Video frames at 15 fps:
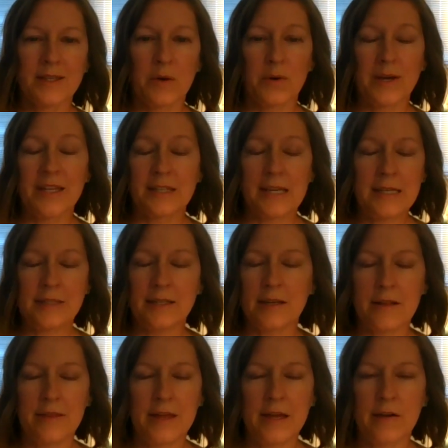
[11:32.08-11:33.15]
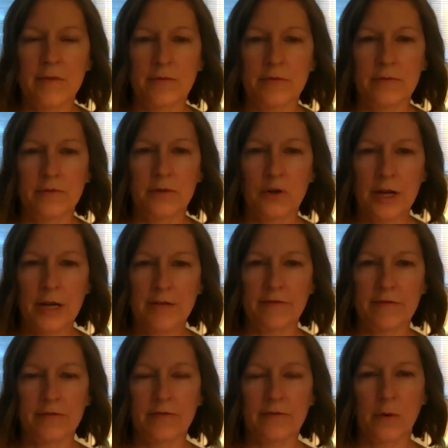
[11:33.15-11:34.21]
So it's easy to think of
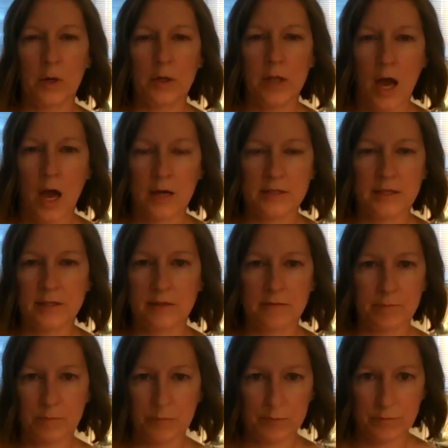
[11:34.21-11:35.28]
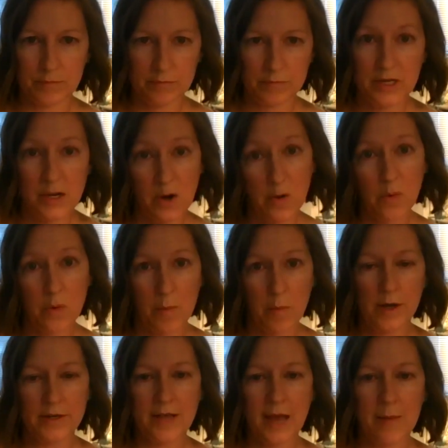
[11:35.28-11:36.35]
grief or loss as a
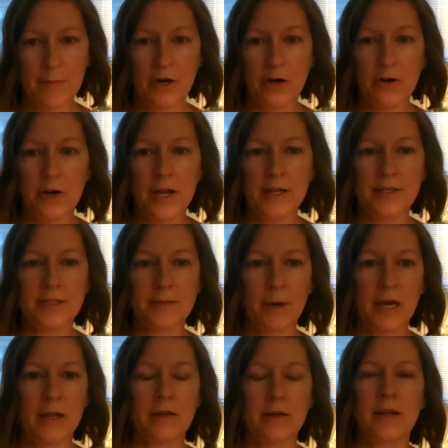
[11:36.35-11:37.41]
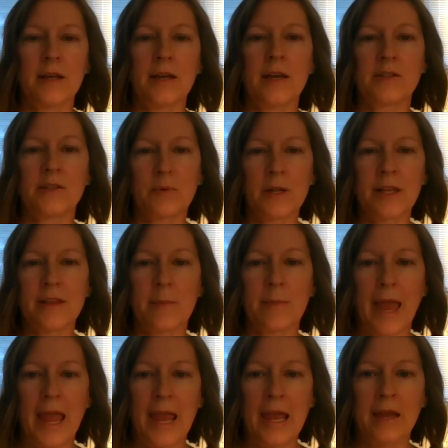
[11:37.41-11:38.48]
one-time occurrence, but it's really
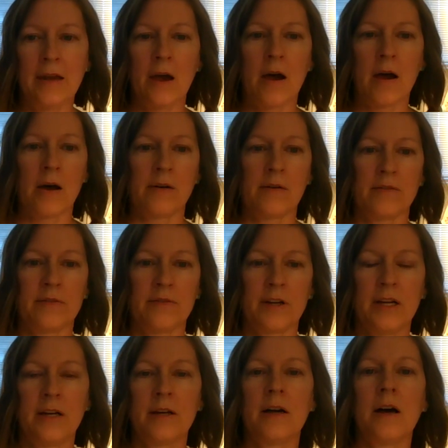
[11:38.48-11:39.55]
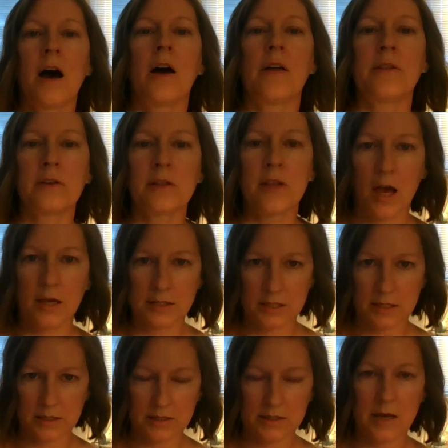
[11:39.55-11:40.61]
the pain of other
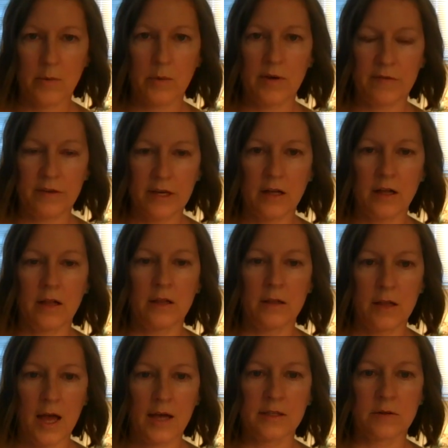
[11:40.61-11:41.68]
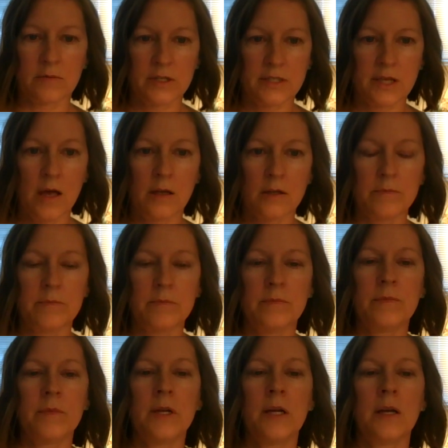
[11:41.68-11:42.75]
losses that we feel as a result.
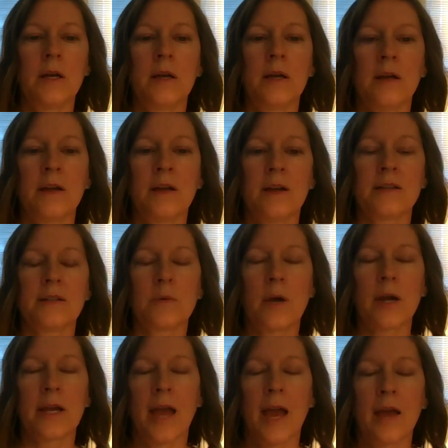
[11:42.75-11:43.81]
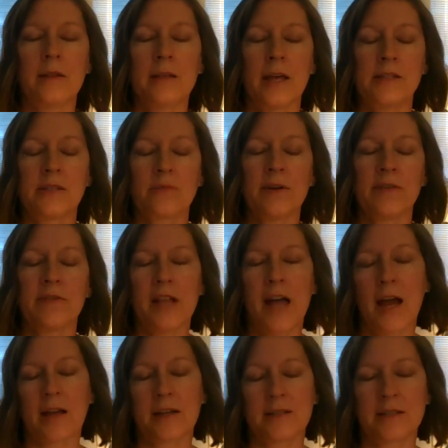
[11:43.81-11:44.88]
So again, let's
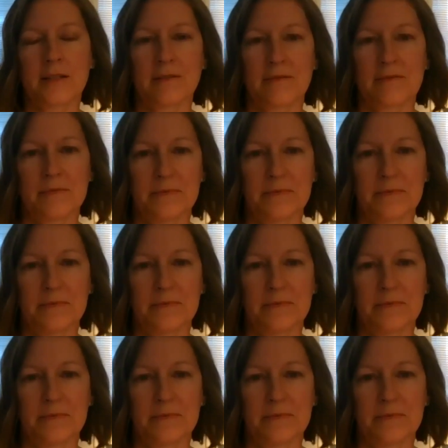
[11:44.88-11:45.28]
reflect